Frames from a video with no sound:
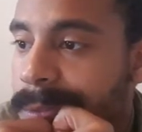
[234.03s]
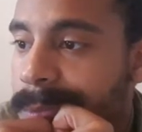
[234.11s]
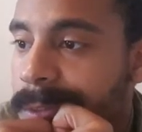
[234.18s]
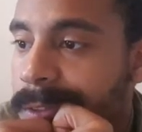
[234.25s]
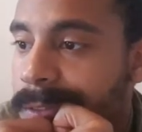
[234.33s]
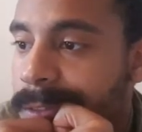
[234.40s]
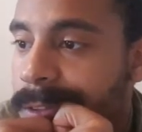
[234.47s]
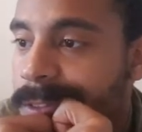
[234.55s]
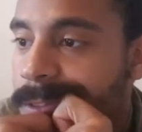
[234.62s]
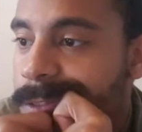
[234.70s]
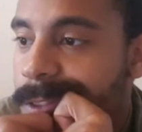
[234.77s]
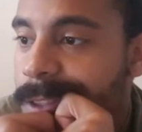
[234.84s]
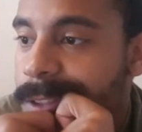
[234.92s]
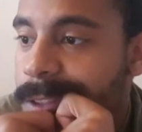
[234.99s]
Prevents
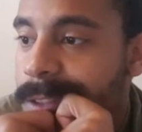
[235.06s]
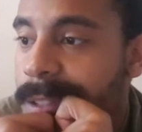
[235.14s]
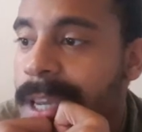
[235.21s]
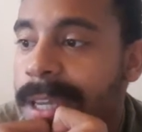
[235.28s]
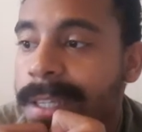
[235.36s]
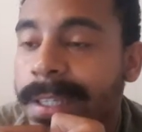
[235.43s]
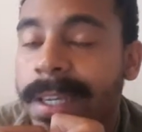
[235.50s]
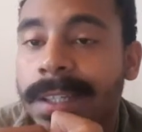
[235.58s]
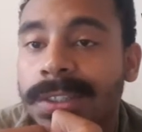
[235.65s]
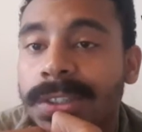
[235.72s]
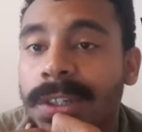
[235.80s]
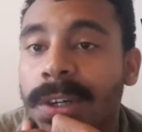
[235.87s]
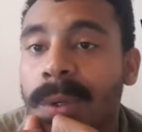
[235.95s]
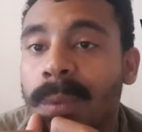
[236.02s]
friction. Yeah,
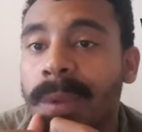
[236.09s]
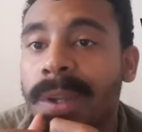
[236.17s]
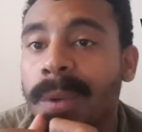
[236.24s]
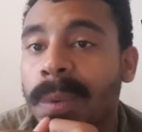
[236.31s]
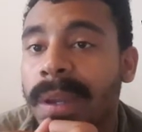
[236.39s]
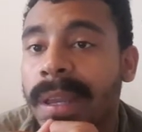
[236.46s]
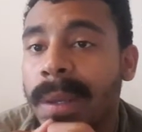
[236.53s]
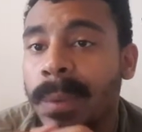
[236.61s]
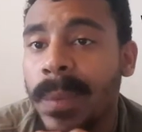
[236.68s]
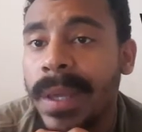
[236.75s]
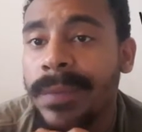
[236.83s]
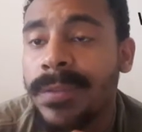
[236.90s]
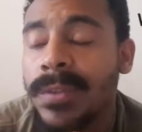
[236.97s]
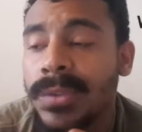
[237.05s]
so
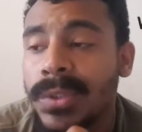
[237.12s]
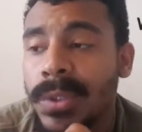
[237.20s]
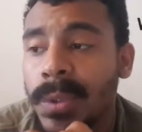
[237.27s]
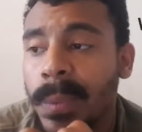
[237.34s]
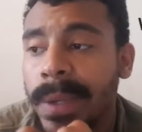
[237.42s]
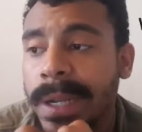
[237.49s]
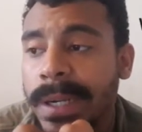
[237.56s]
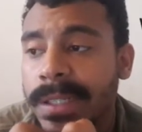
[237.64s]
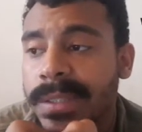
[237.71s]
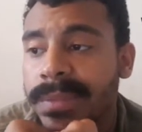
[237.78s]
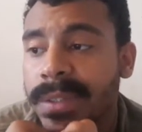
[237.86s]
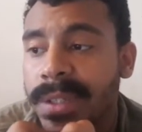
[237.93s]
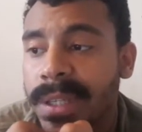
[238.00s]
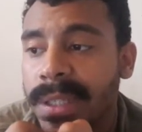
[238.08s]
if you do wear
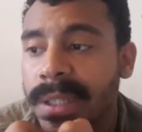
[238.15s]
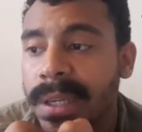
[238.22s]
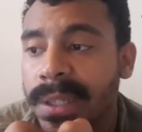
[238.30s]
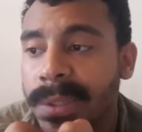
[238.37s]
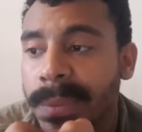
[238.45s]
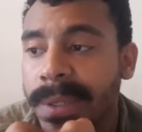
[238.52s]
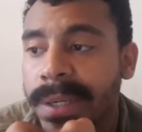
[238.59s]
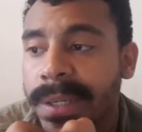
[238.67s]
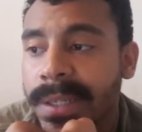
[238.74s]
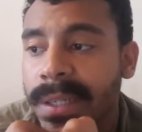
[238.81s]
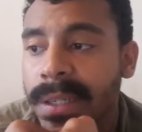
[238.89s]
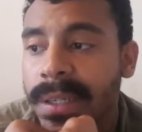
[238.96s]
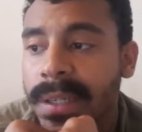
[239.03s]
civilian underwear,